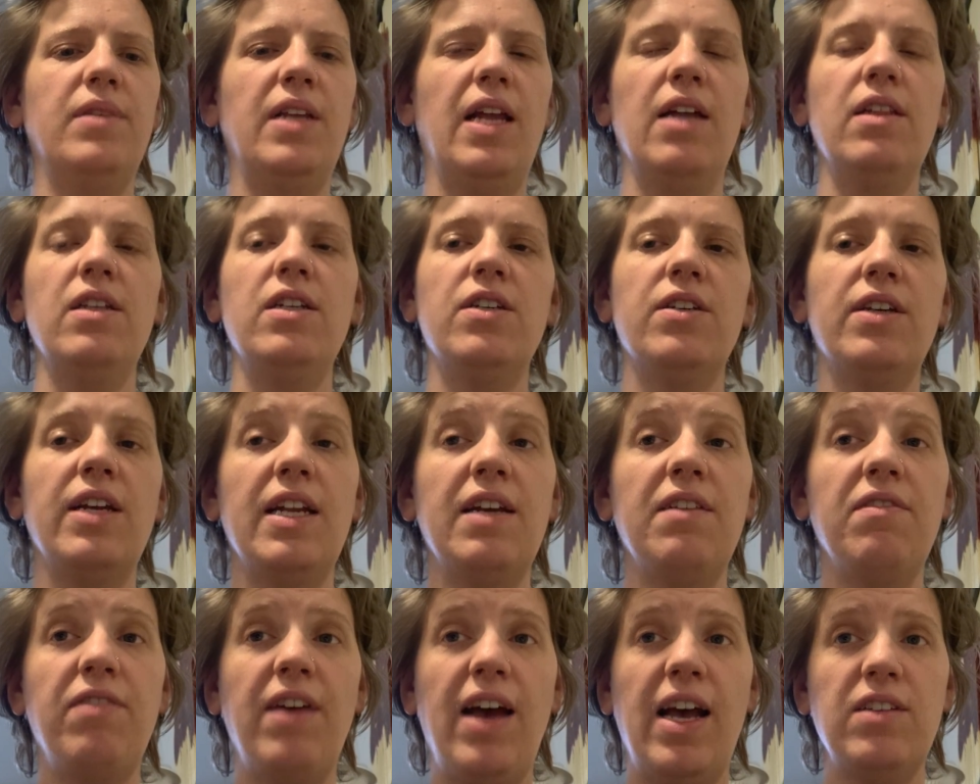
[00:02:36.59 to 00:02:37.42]
that you're
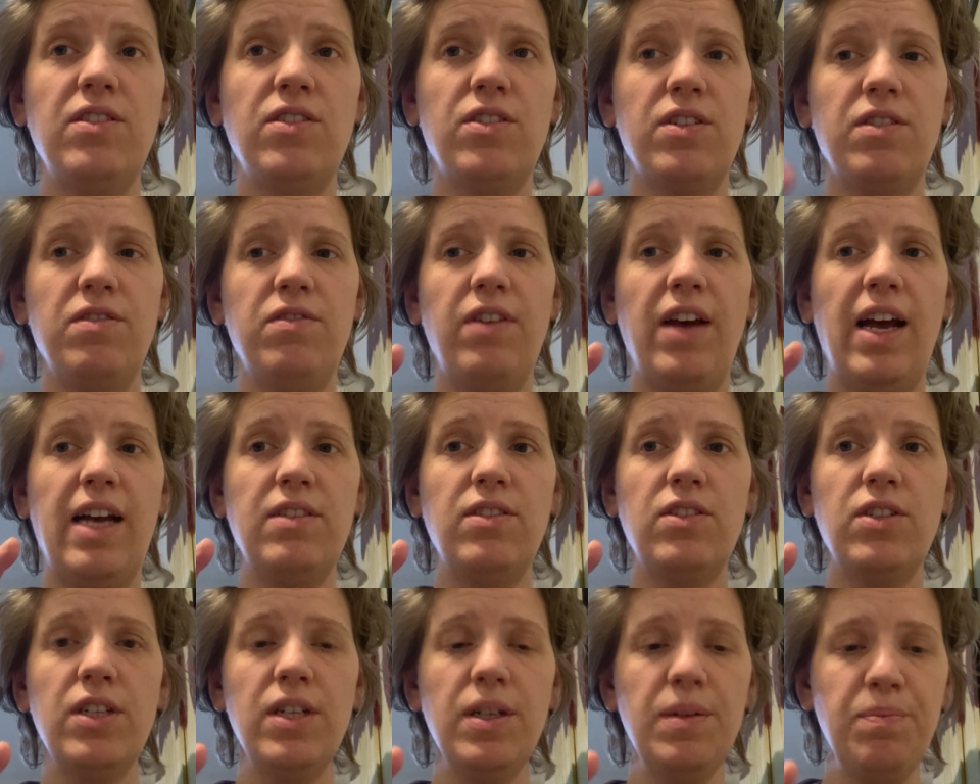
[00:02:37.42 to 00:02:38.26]
getting faster and
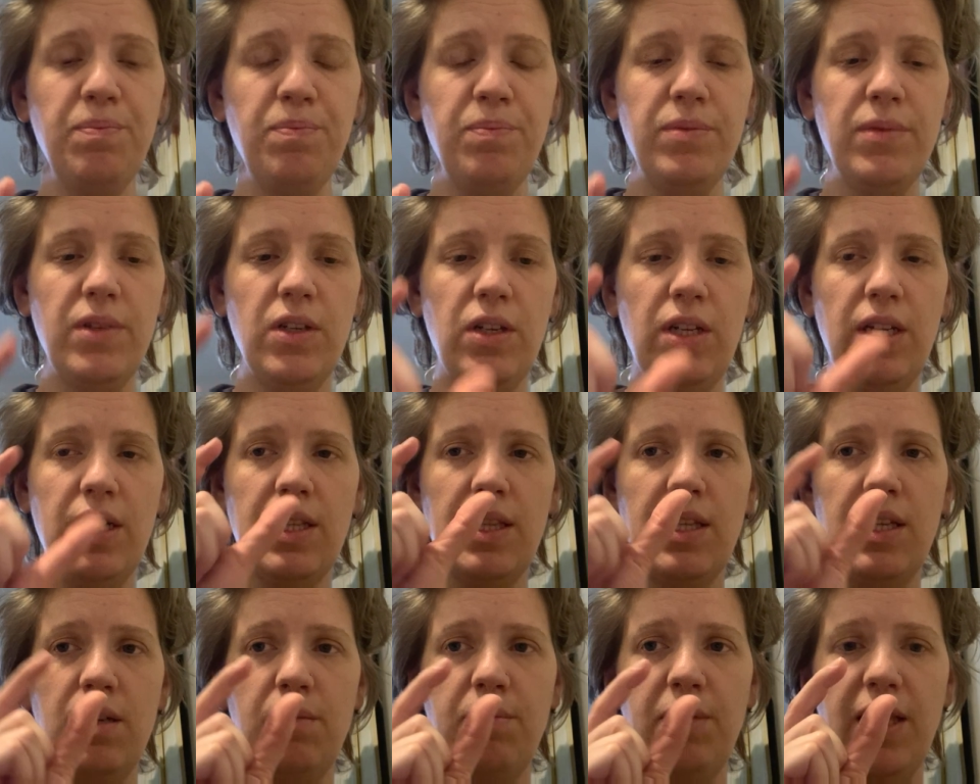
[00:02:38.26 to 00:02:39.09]
faster, you need a
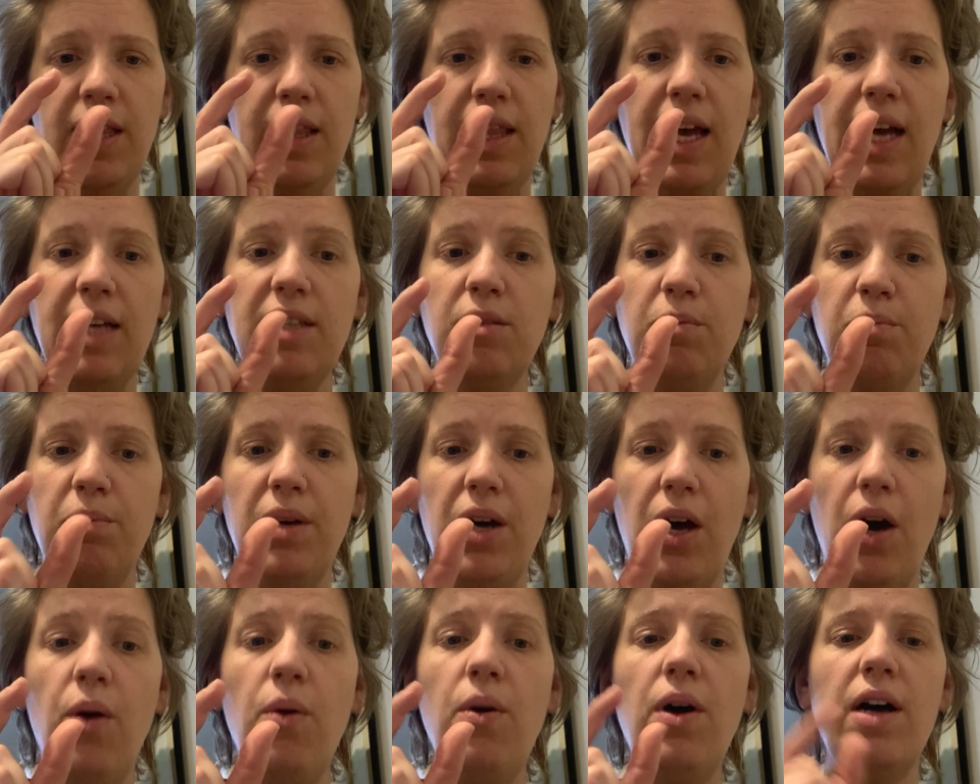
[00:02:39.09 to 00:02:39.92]
little bit less
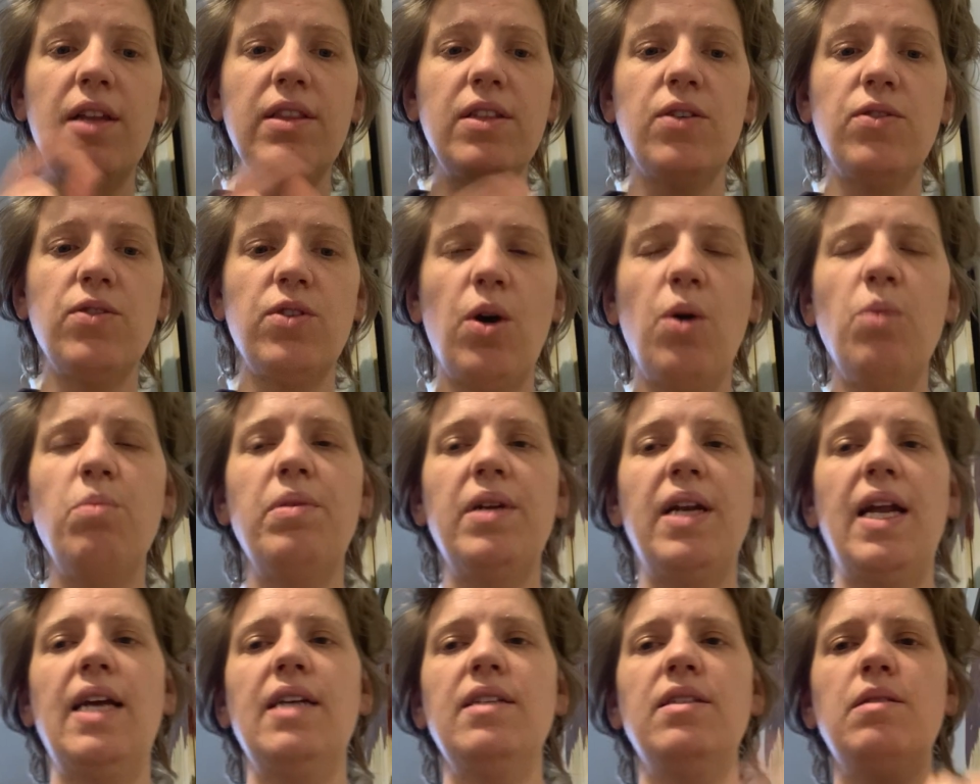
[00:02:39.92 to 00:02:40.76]
bow on those
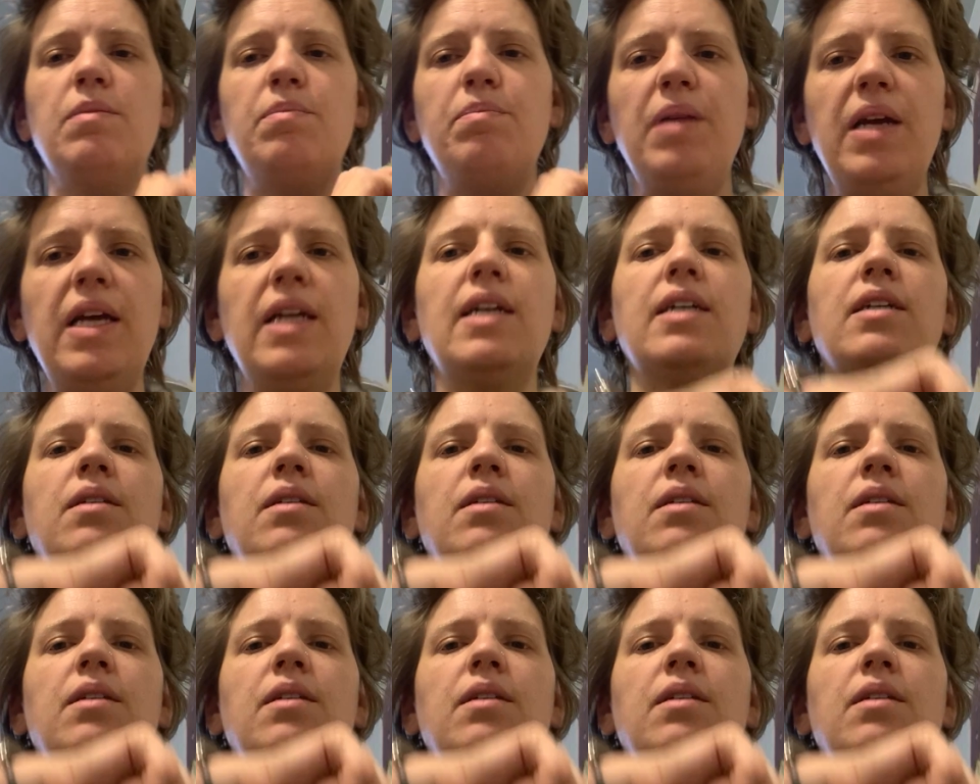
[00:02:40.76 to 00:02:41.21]
open A's. Make